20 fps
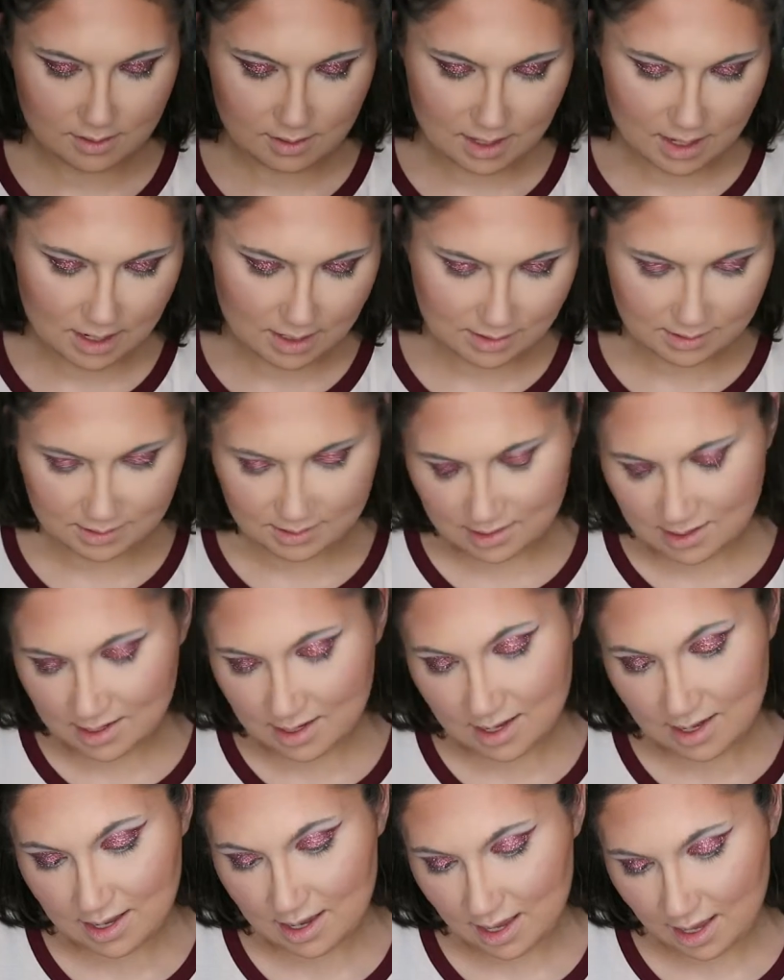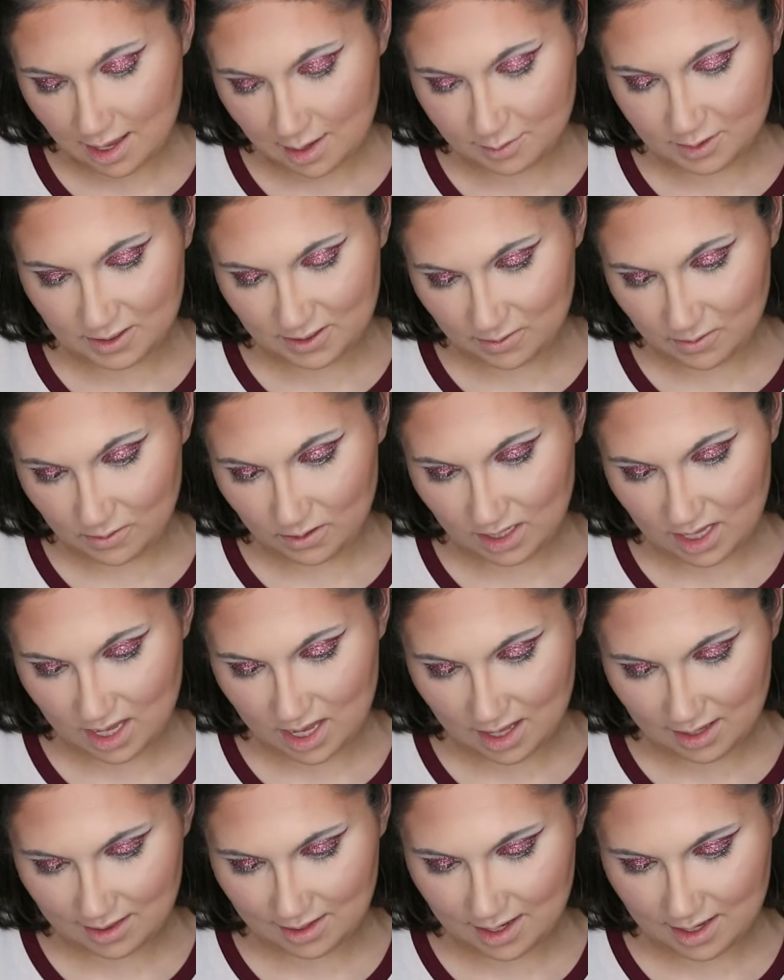That is absolutely
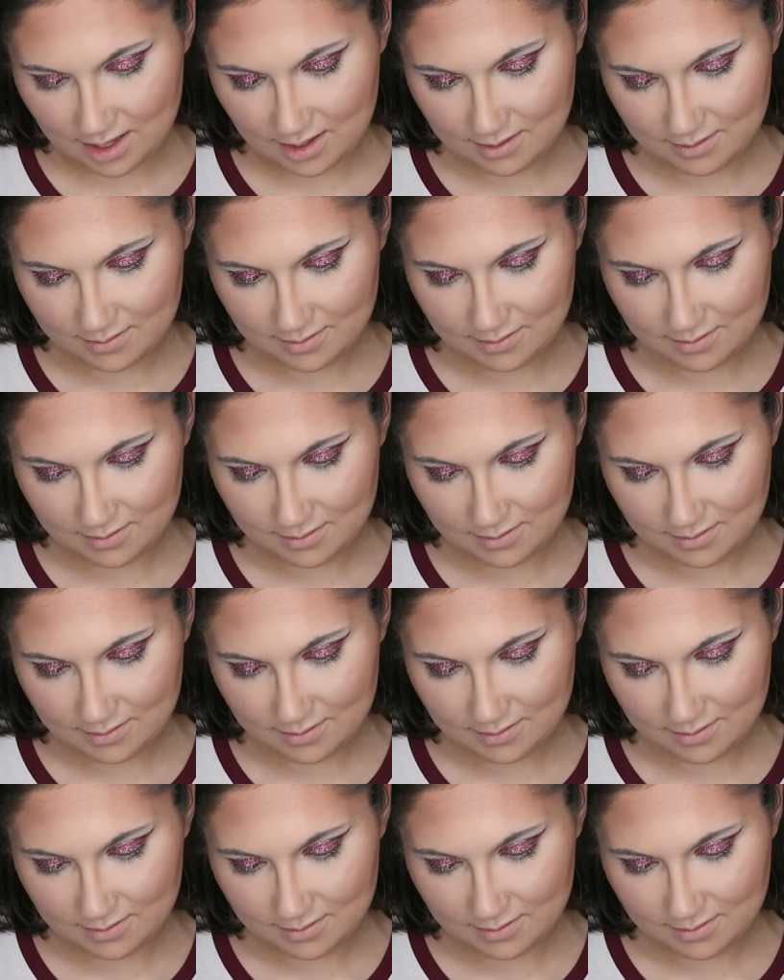ugly.